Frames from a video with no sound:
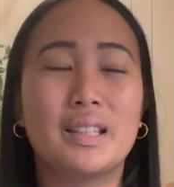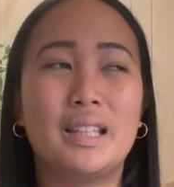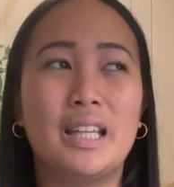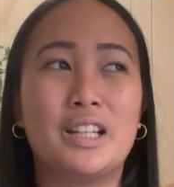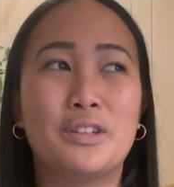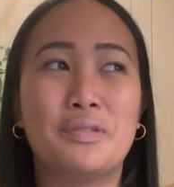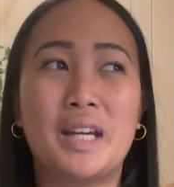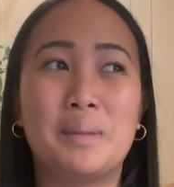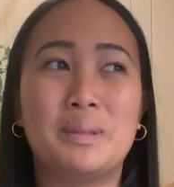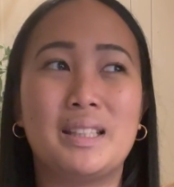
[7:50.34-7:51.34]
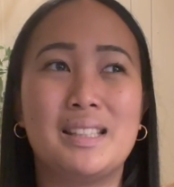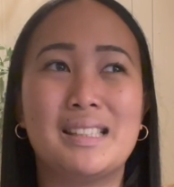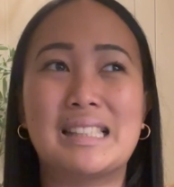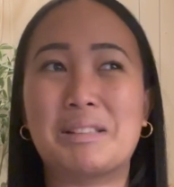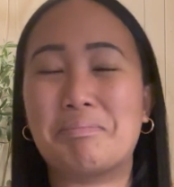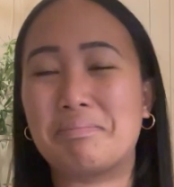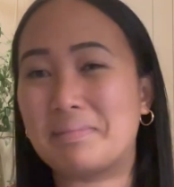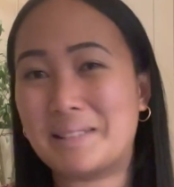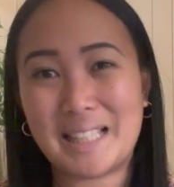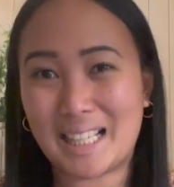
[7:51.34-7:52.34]
in our families,
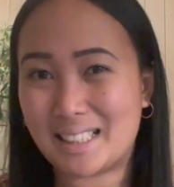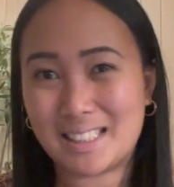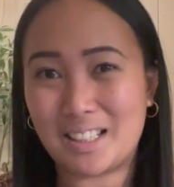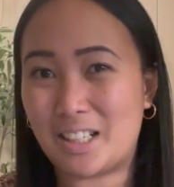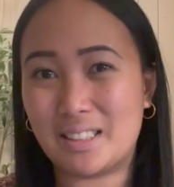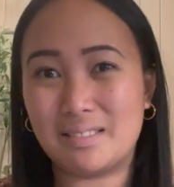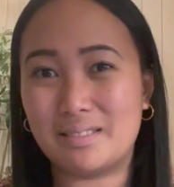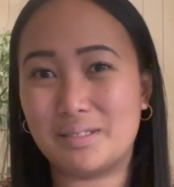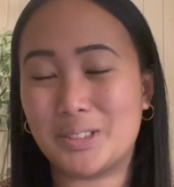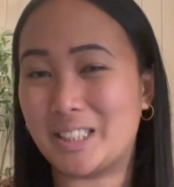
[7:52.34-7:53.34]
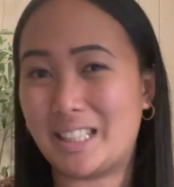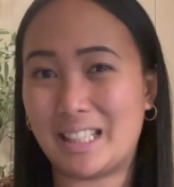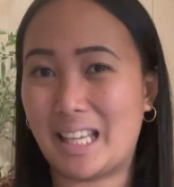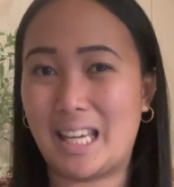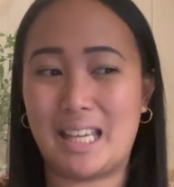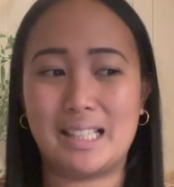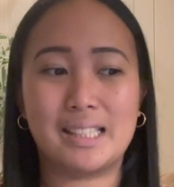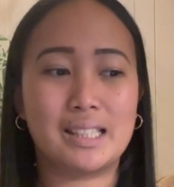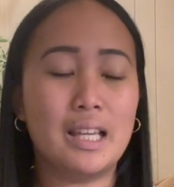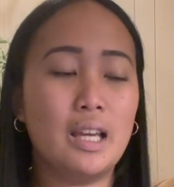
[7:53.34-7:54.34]
that's not really the
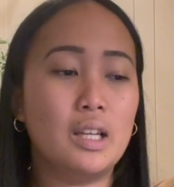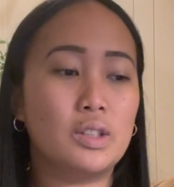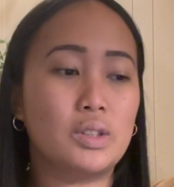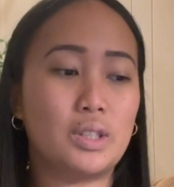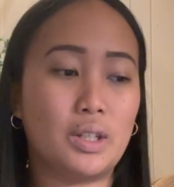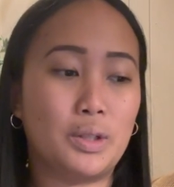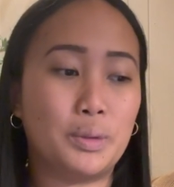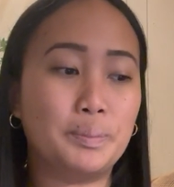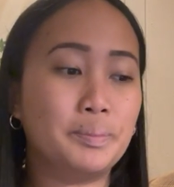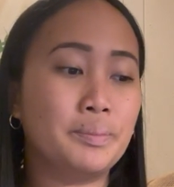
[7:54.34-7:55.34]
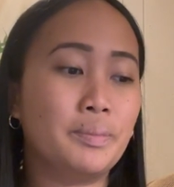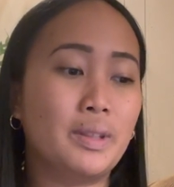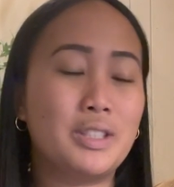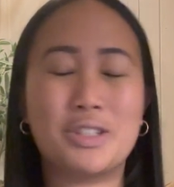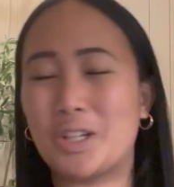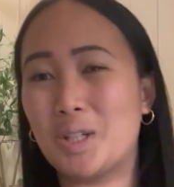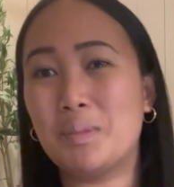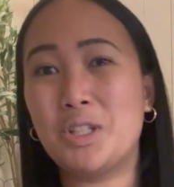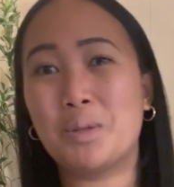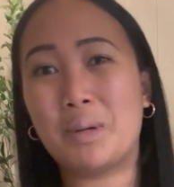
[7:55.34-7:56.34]
case. So
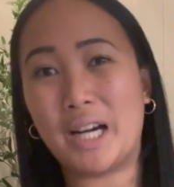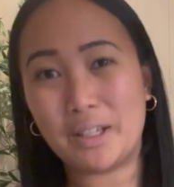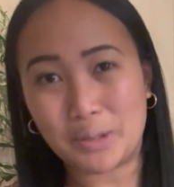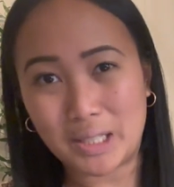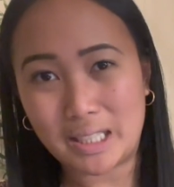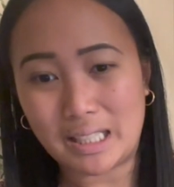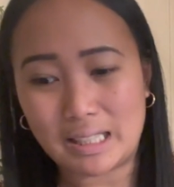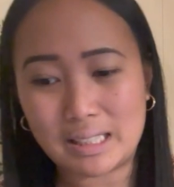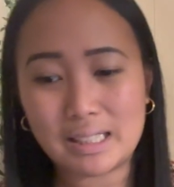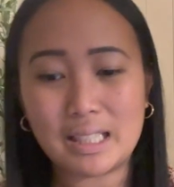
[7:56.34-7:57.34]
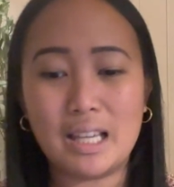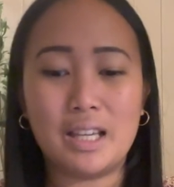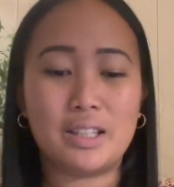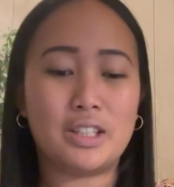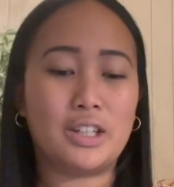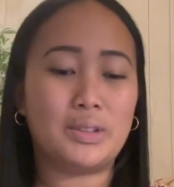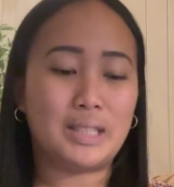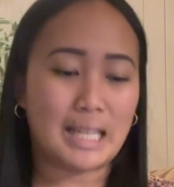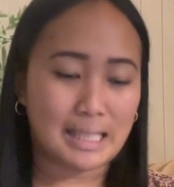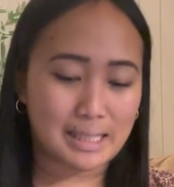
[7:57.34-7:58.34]
determine your priorities. You know,
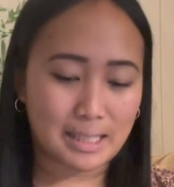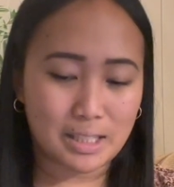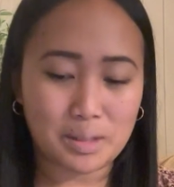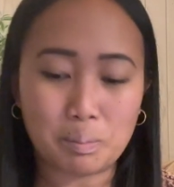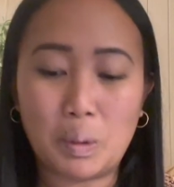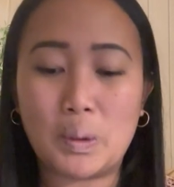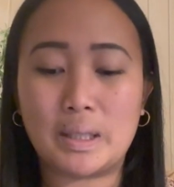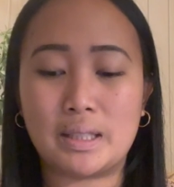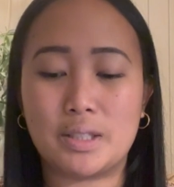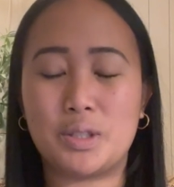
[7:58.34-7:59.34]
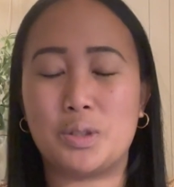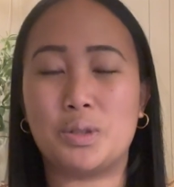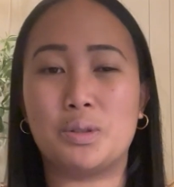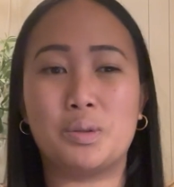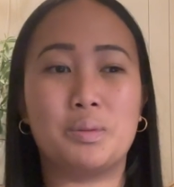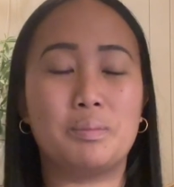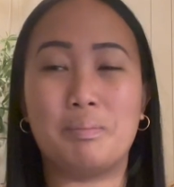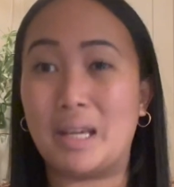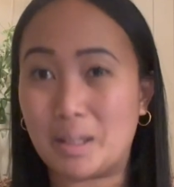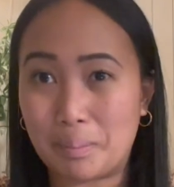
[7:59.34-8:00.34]
yes, it is important to
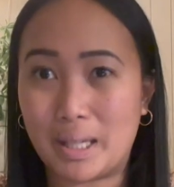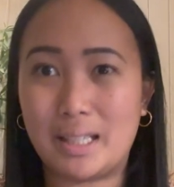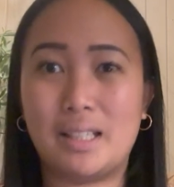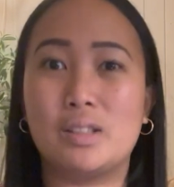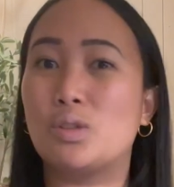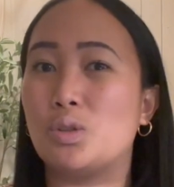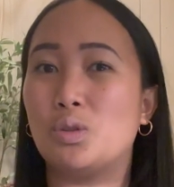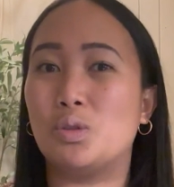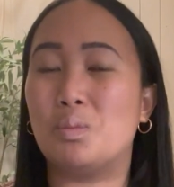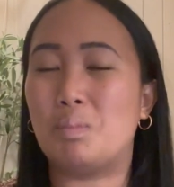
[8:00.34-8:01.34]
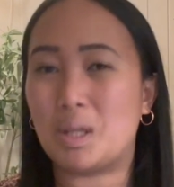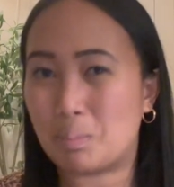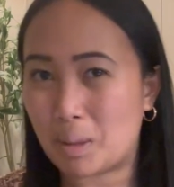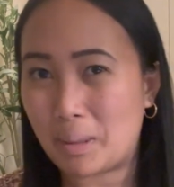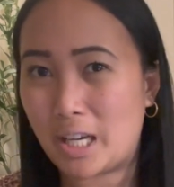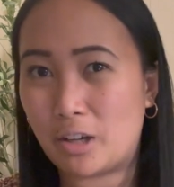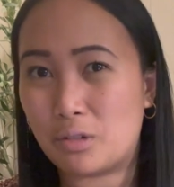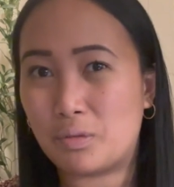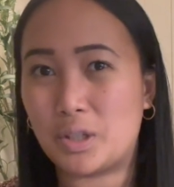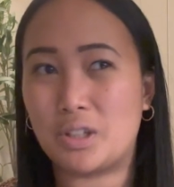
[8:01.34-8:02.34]
make money, to be prepared
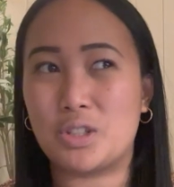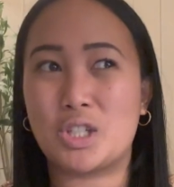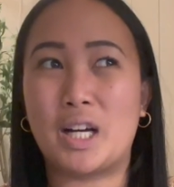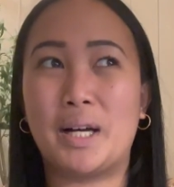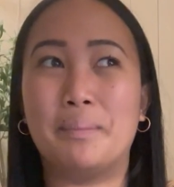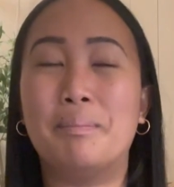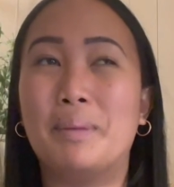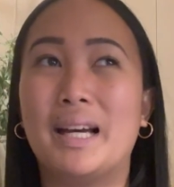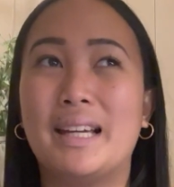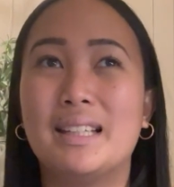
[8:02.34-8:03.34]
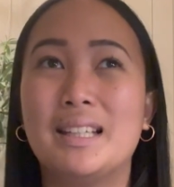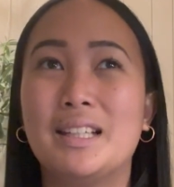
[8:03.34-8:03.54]
for your job, but